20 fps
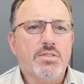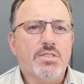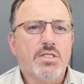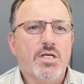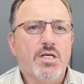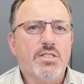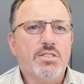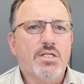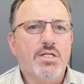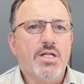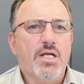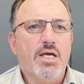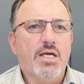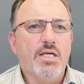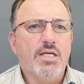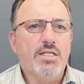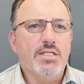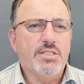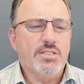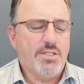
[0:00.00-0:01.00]
So uh,
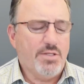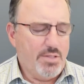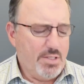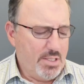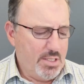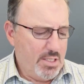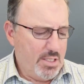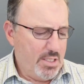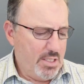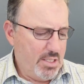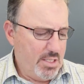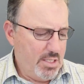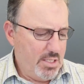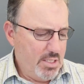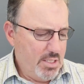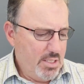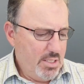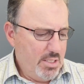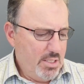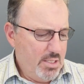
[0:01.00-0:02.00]
today is the
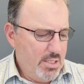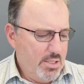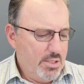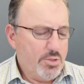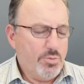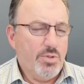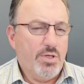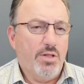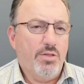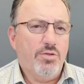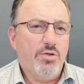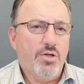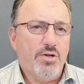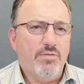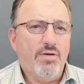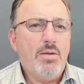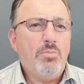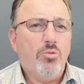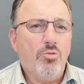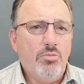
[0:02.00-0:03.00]
23rd of
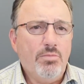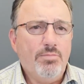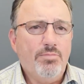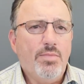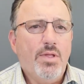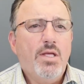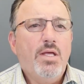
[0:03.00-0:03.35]
April,